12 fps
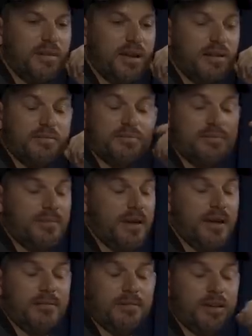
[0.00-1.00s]

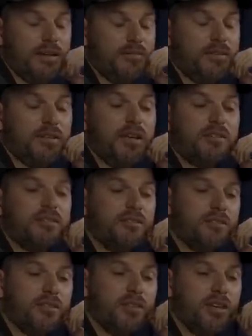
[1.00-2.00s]
have
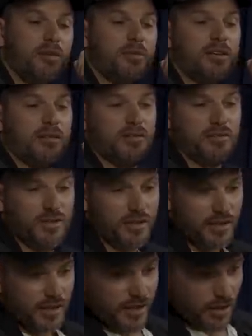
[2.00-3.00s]
connections to the Cayman Islands.
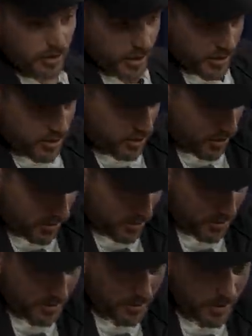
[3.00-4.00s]
Okay,
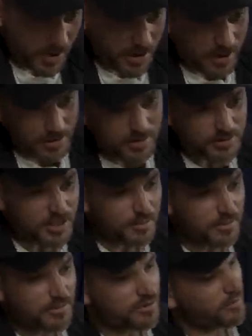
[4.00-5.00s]
so, wow,
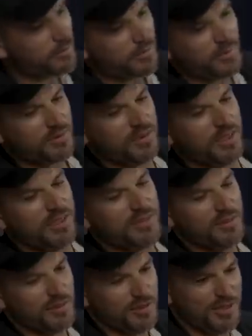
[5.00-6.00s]
double, triple
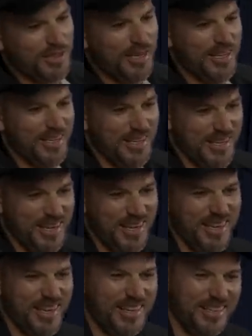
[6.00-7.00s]
sets and
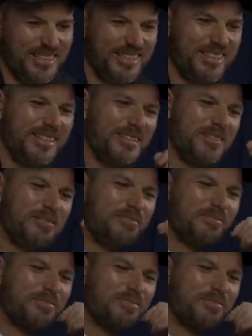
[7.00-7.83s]
shit, dude.